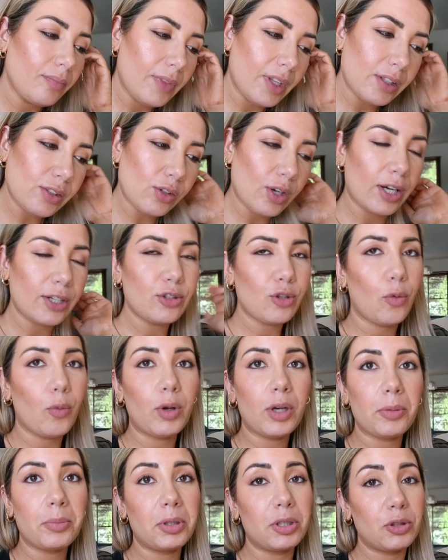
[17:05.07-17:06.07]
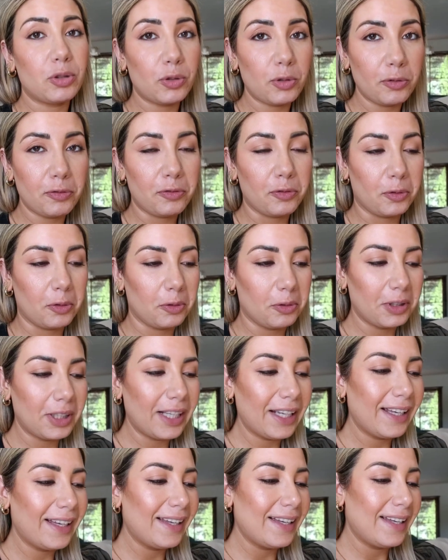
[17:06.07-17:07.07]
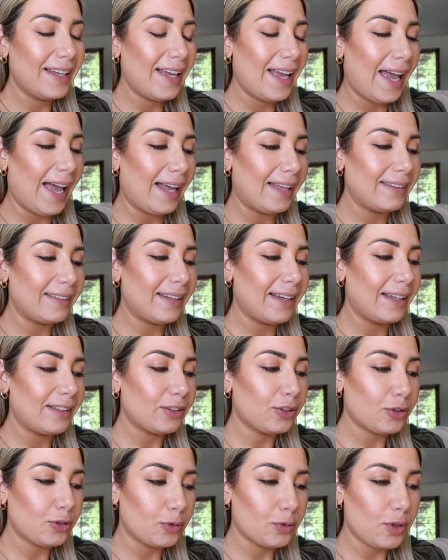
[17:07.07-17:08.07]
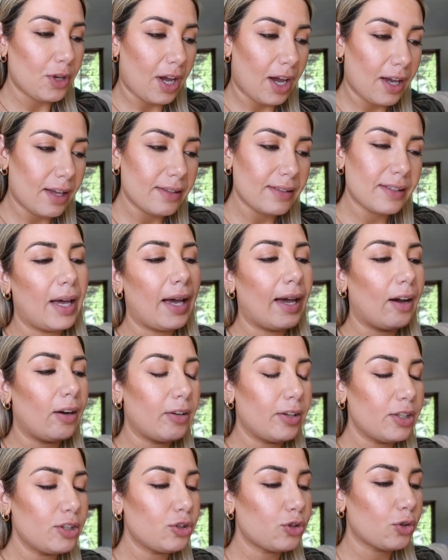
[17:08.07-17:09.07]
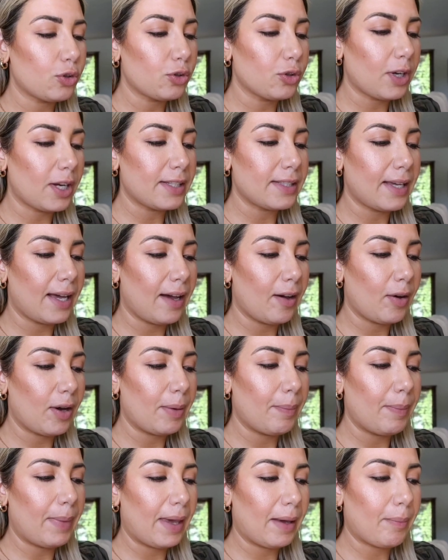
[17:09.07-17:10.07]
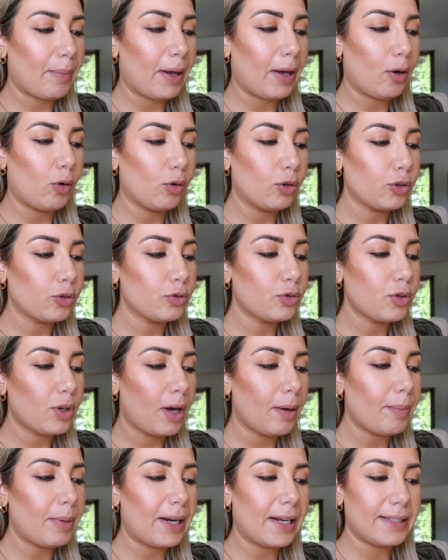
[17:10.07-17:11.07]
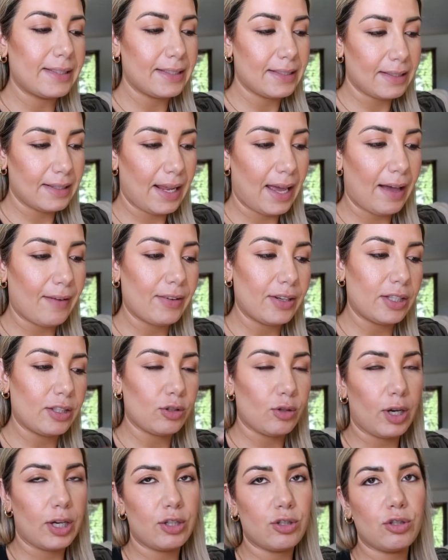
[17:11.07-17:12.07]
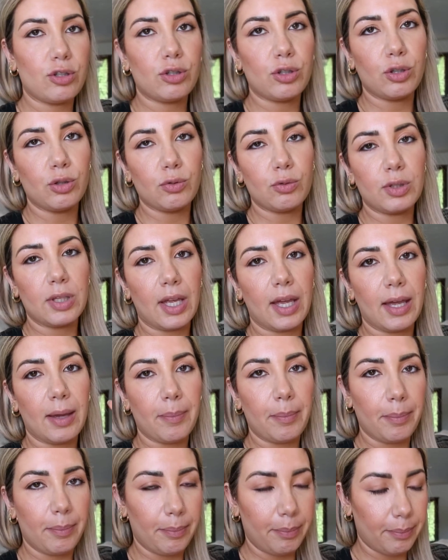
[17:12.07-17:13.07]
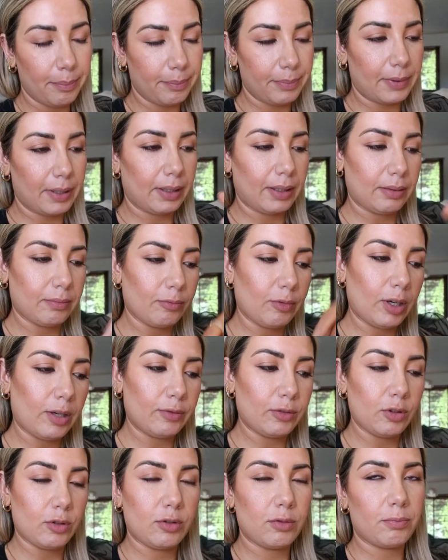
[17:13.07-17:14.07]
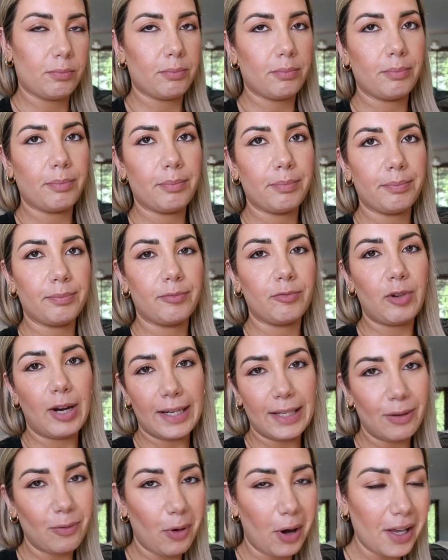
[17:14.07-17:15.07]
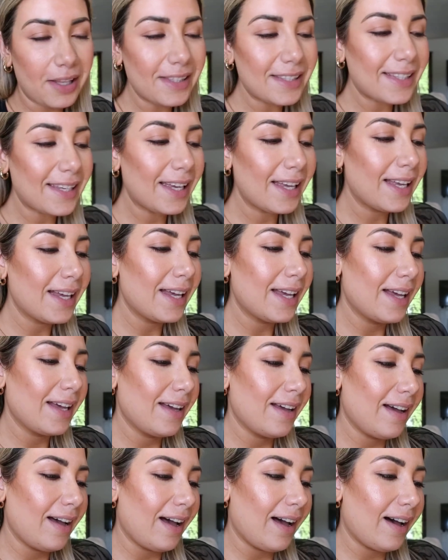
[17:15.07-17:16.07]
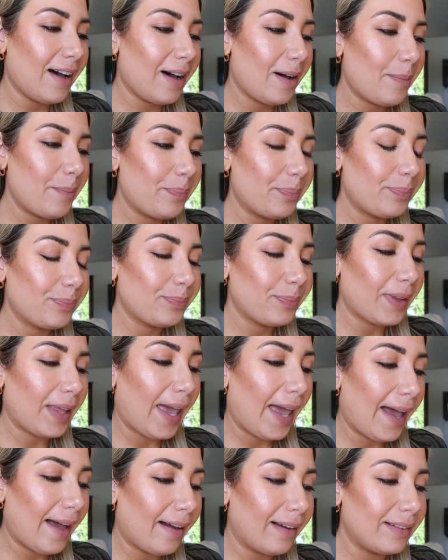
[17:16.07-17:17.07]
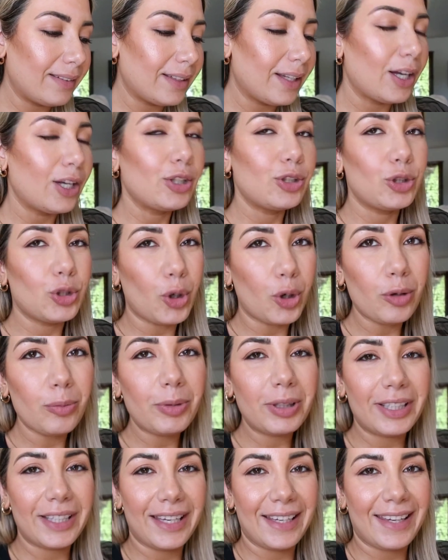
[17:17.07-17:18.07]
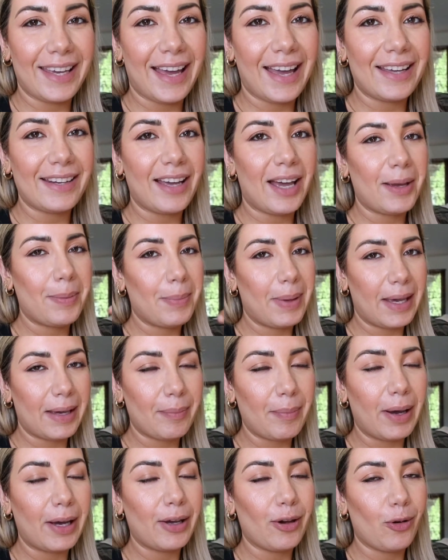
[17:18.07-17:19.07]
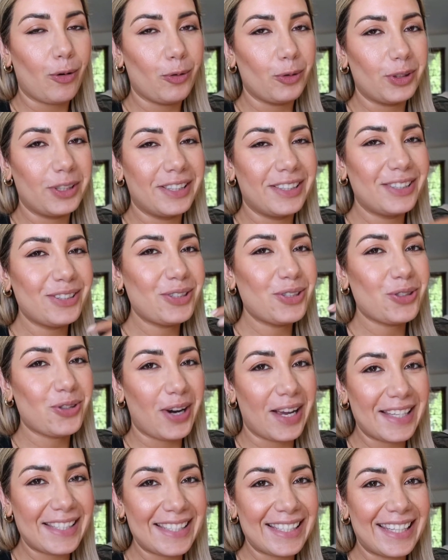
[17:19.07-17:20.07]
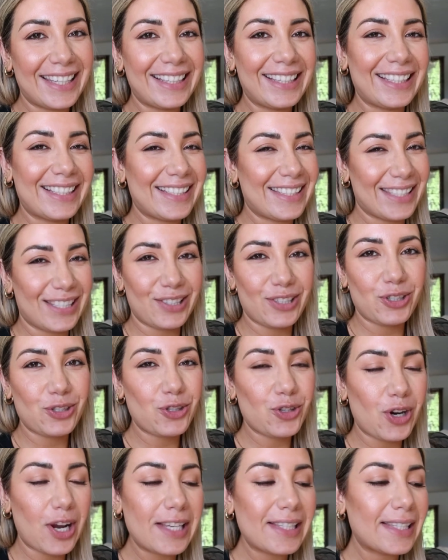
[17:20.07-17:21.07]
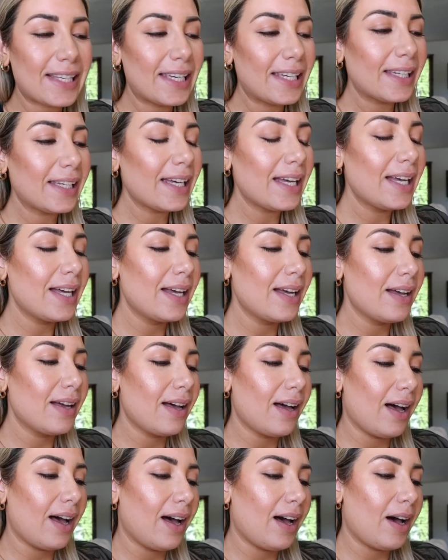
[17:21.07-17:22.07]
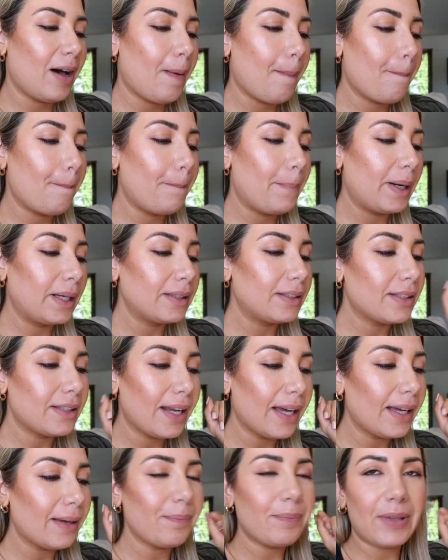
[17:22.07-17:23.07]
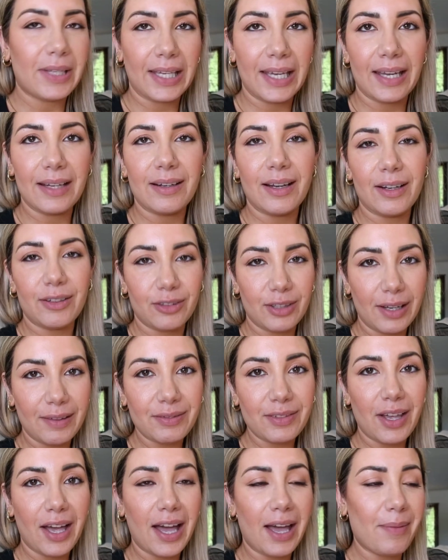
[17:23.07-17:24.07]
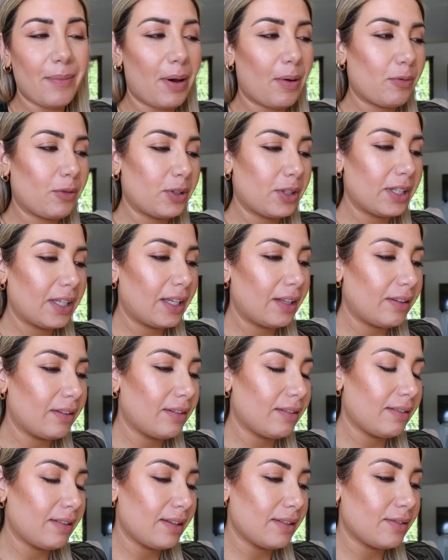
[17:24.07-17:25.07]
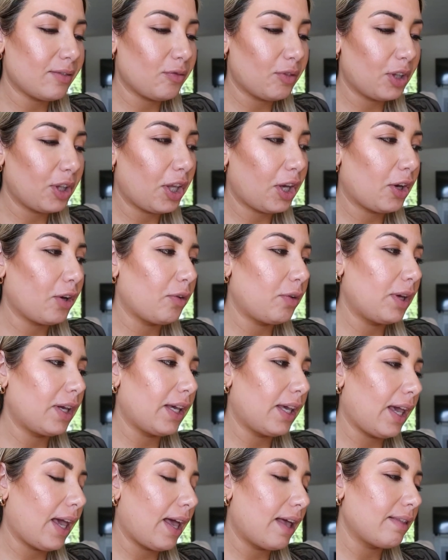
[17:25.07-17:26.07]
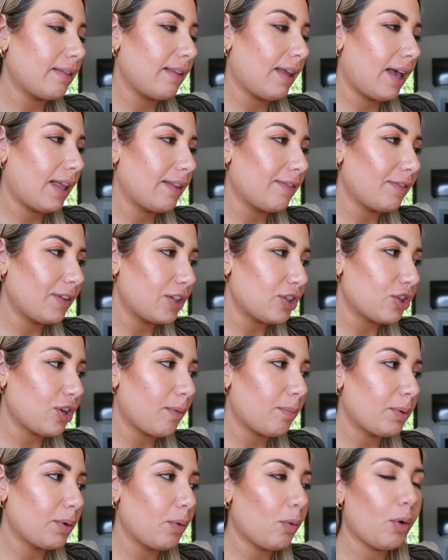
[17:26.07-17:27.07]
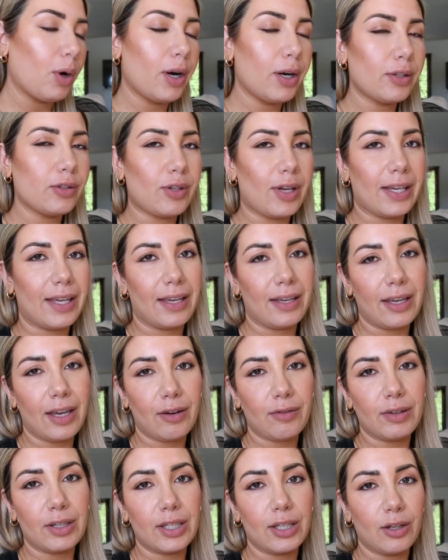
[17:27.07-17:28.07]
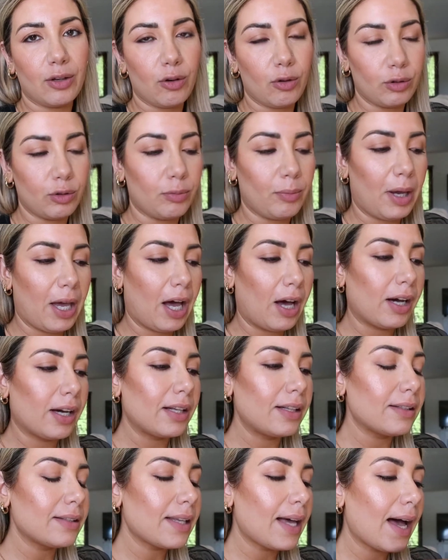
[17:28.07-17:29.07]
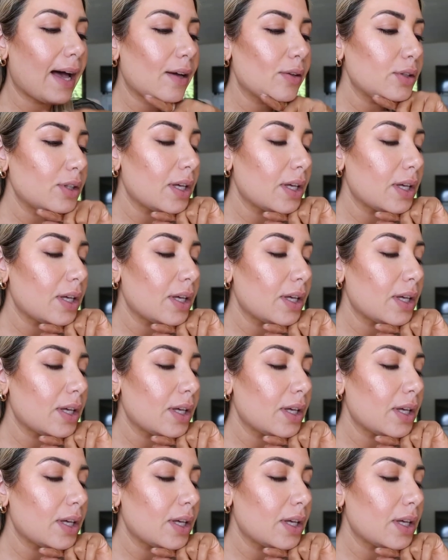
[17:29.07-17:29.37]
so i don't want to be too full and then croutons already showed you guys how i make my own crouton but i didn't have any so i just used a uh, like one of those ready ones um, and normally again I make my own dressing like Caesar dressing um, but today again I don't have time I want to eat this really quick and then finish up the work so I can get ready and go to my uncle's house